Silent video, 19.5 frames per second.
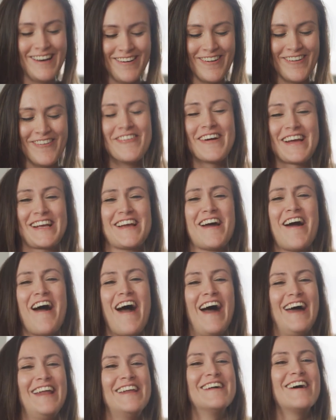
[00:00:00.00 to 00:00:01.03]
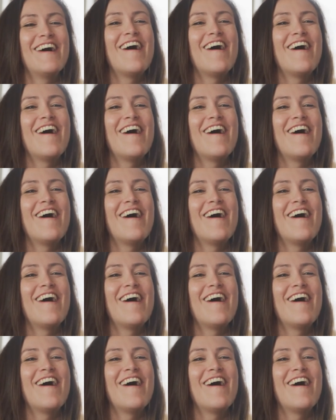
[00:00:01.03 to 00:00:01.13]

oh my God